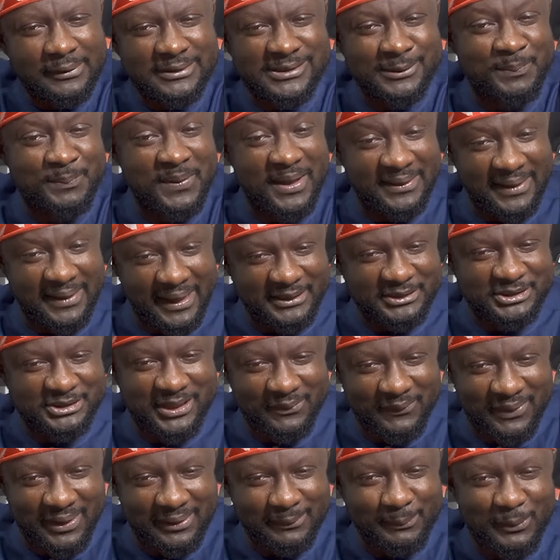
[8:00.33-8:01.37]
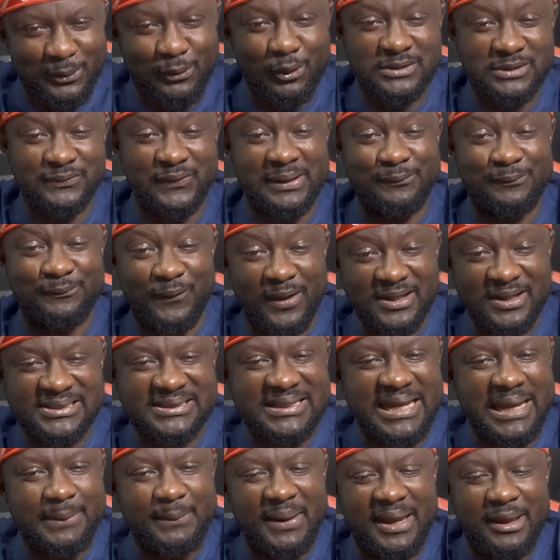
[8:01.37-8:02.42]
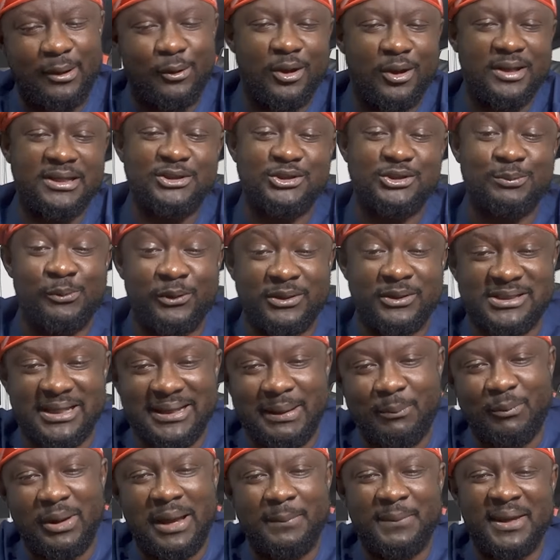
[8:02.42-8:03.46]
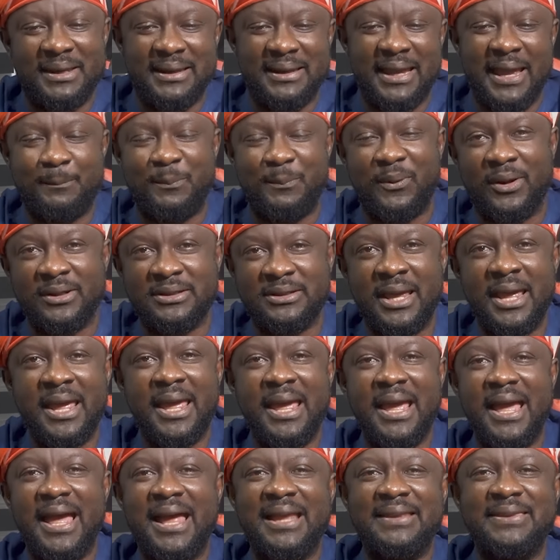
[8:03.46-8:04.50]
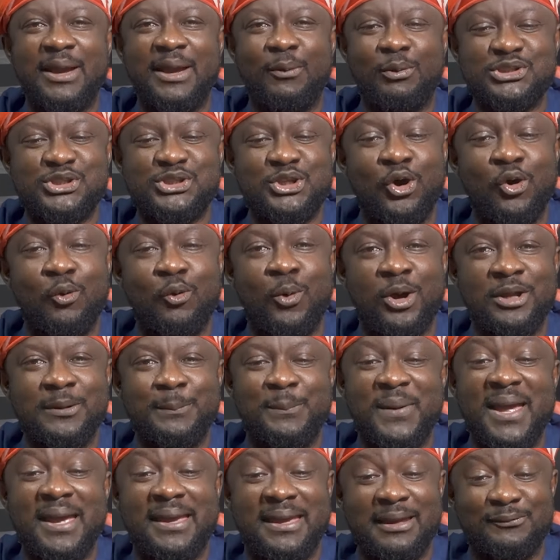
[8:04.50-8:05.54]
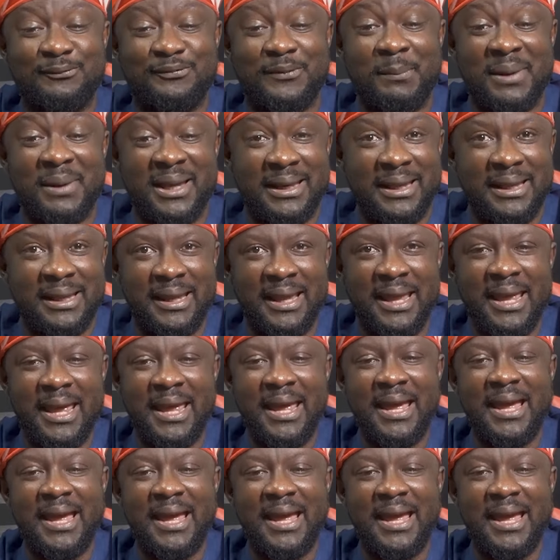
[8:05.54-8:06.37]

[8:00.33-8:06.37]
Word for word: to be a Nigerian because for the first time I got into Muritala Muhammed Airport and there was no one begging for money.